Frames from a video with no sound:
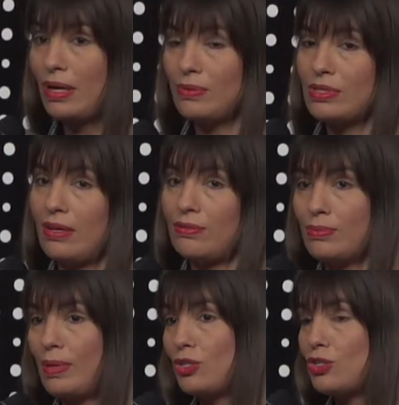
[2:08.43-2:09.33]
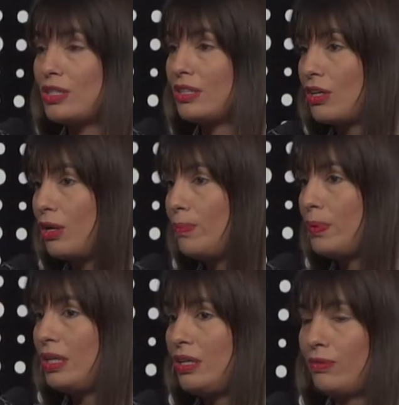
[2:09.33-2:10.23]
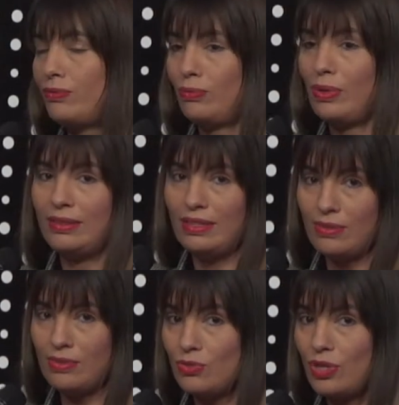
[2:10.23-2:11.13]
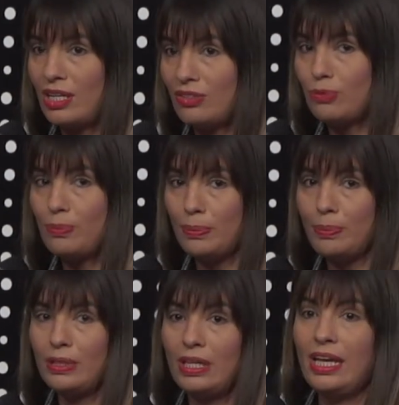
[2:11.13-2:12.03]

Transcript: I was managing the company of 1,300 people